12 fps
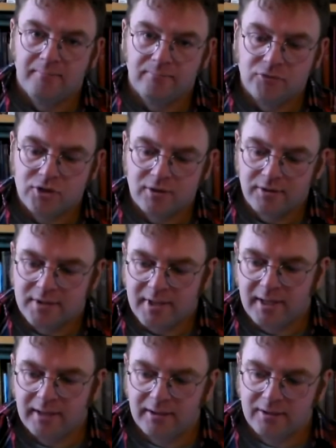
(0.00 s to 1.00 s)
she's got this
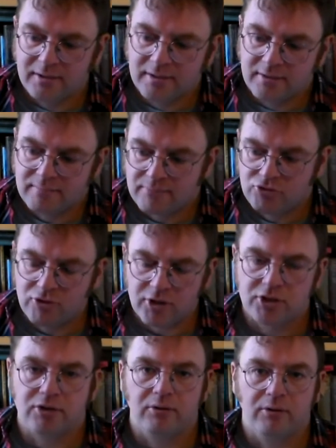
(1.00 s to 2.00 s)
island
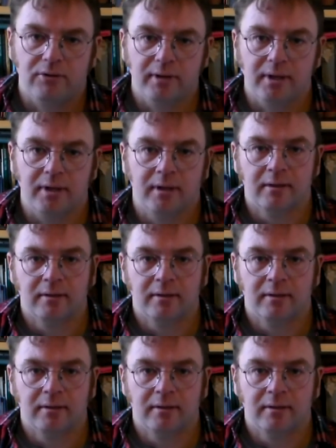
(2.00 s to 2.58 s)
structure on the